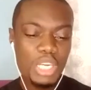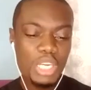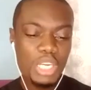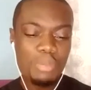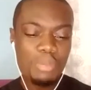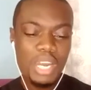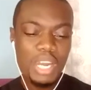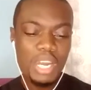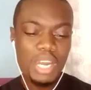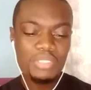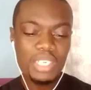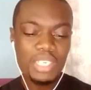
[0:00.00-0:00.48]
up
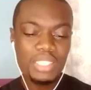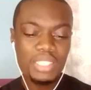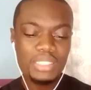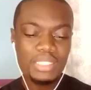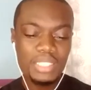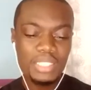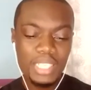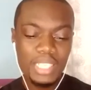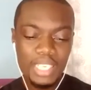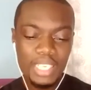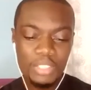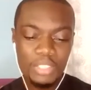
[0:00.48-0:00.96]
after the
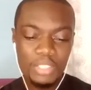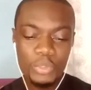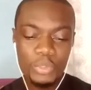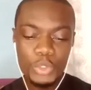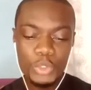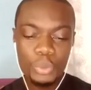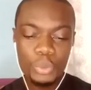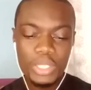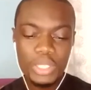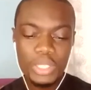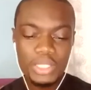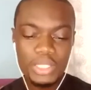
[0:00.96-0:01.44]
3rd
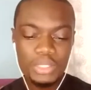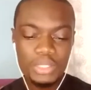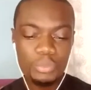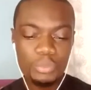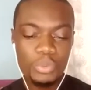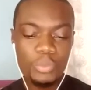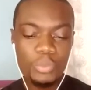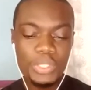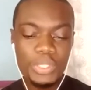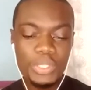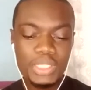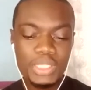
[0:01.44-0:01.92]
ritualist
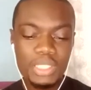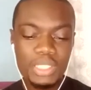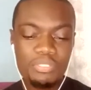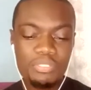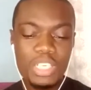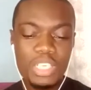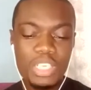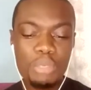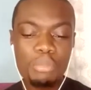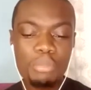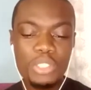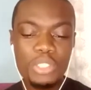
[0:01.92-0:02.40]
requested
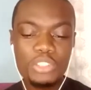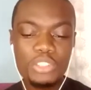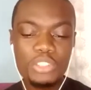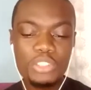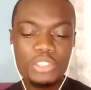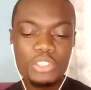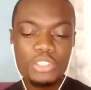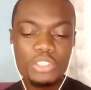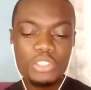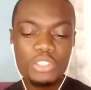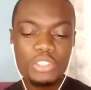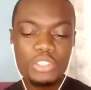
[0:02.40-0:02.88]
for an amount
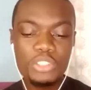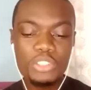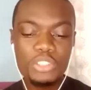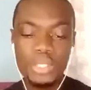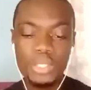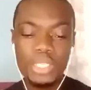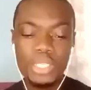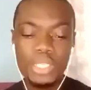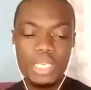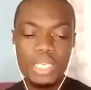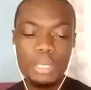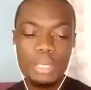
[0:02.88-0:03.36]
of money she
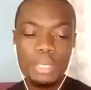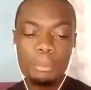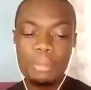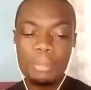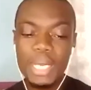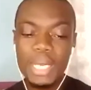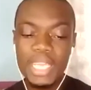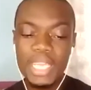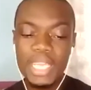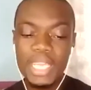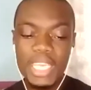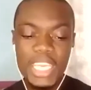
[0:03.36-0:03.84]
couldn't
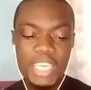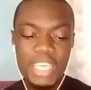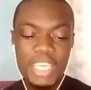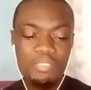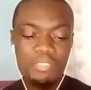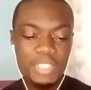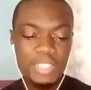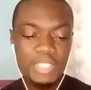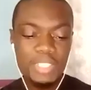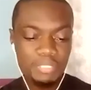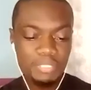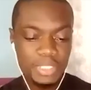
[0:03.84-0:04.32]
come by,
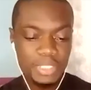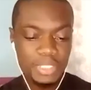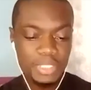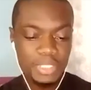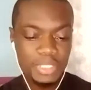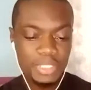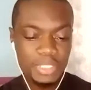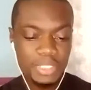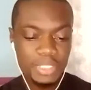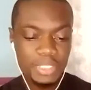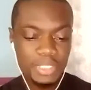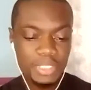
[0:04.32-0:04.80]
even if she
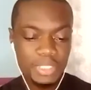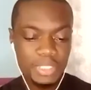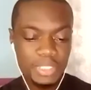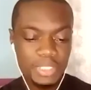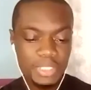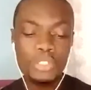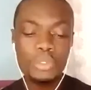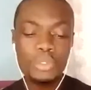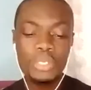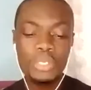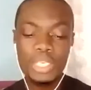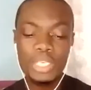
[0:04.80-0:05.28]
had to
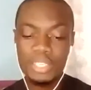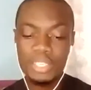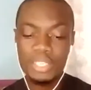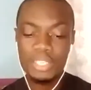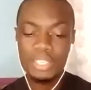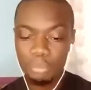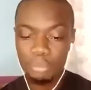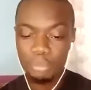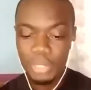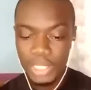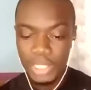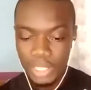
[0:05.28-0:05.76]
sell her
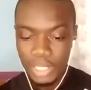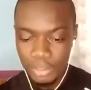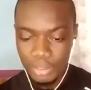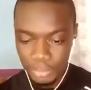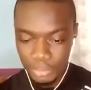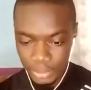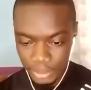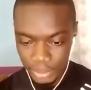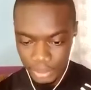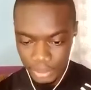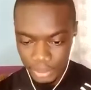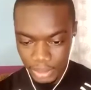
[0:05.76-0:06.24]
family
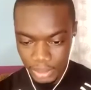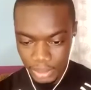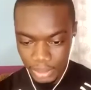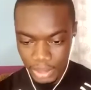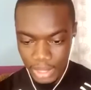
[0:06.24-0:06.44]
house.